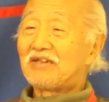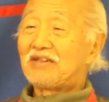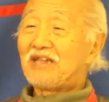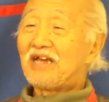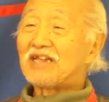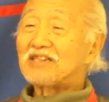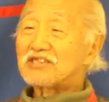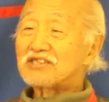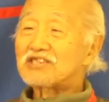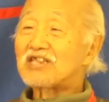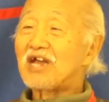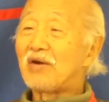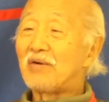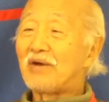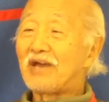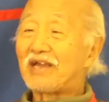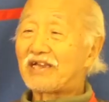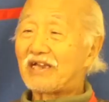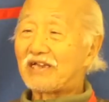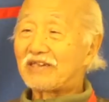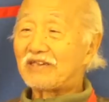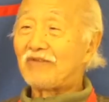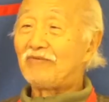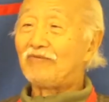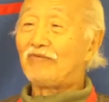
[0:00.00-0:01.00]
That is how I
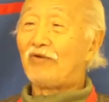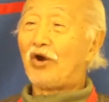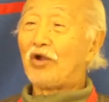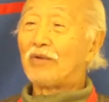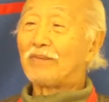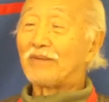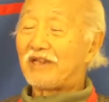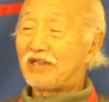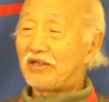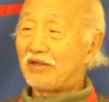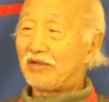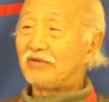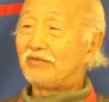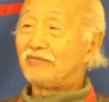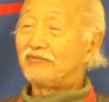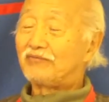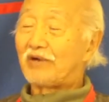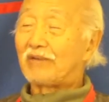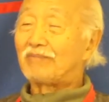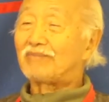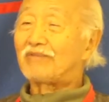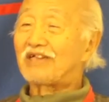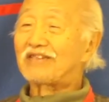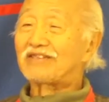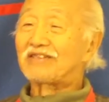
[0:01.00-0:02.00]
got involved, and
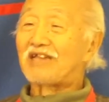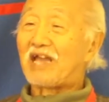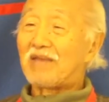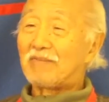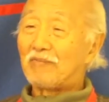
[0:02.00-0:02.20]
from that